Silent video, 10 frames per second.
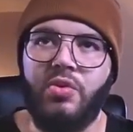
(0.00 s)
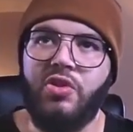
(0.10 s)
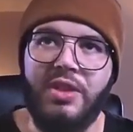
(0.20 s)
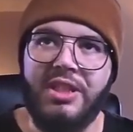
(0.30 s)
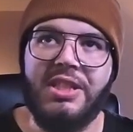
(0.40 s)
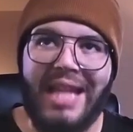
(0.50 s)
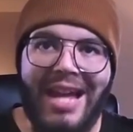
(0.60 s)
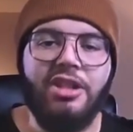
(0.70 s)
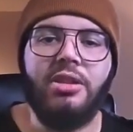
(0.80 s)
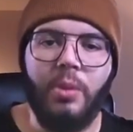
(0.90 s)
So this is
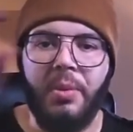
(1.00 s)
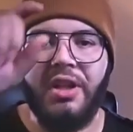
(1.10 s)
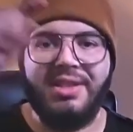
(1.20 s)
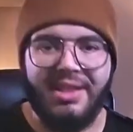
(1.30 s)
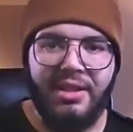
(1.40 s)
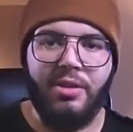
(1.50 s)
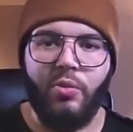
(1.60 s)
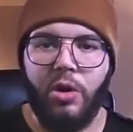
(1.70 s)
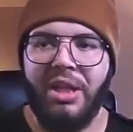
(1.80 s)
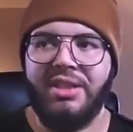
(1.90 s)
actually where we're going to see the
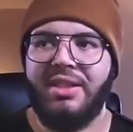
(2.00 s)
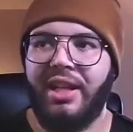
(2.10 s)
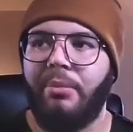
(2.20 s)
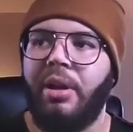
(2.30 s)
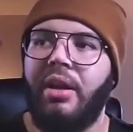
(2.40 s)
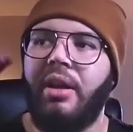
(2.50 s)
robot's name